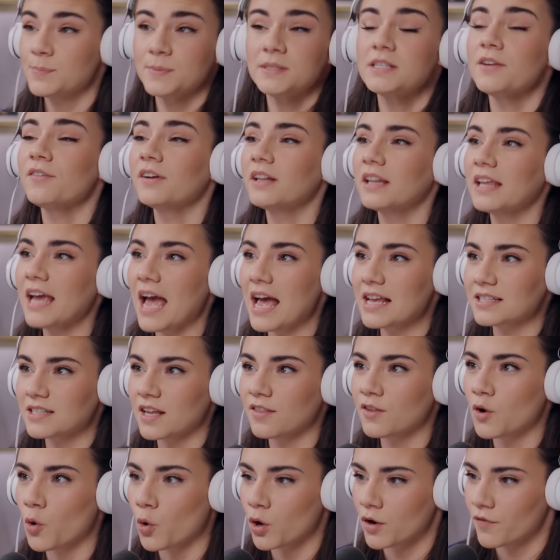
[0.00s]
specifically
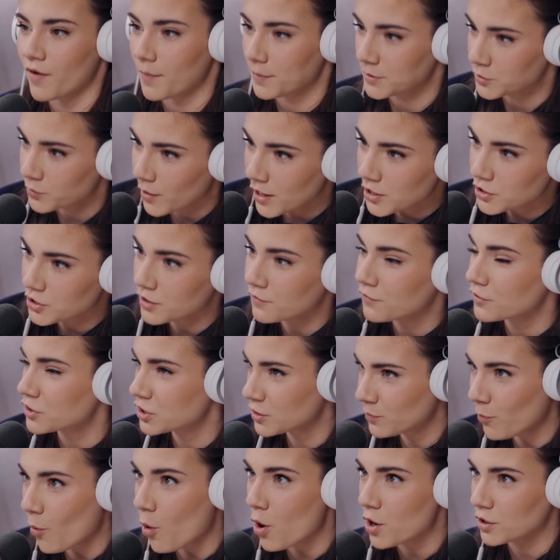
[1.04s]
asking the Court of Arbitration for
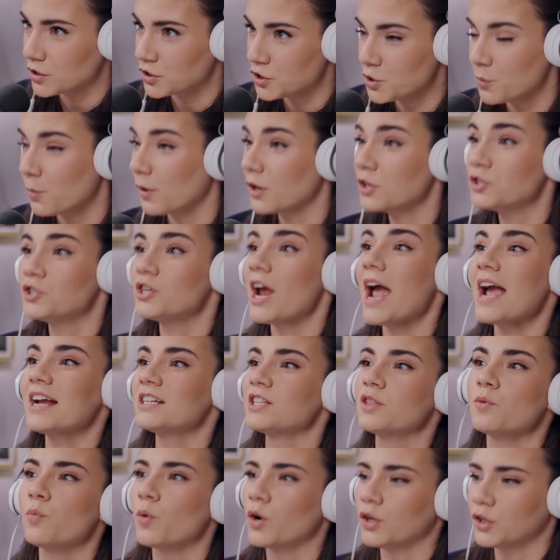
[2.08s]
Sport to
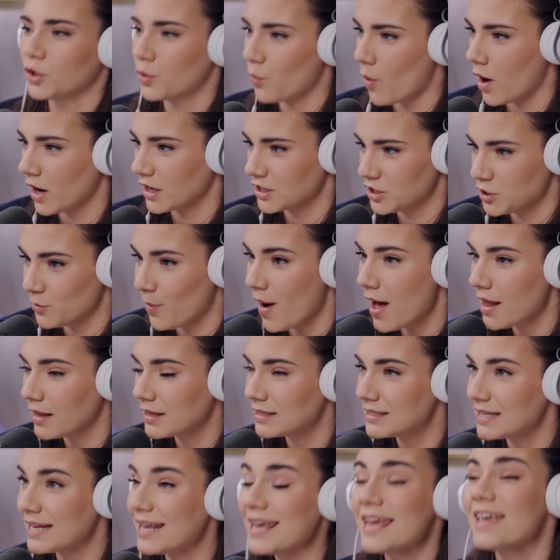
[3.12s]
reject the World Aquatics new
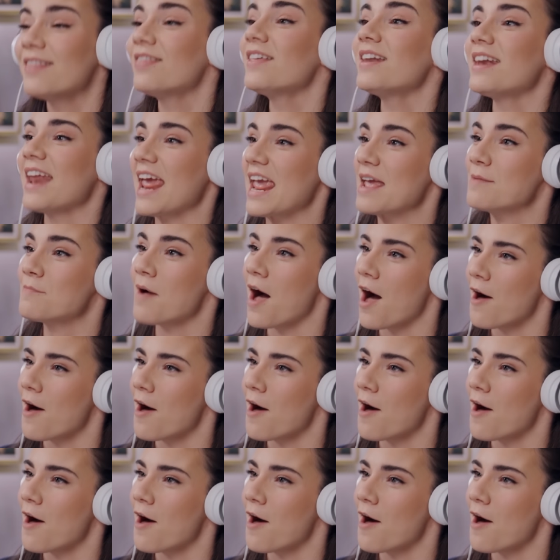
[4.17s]
policy in the name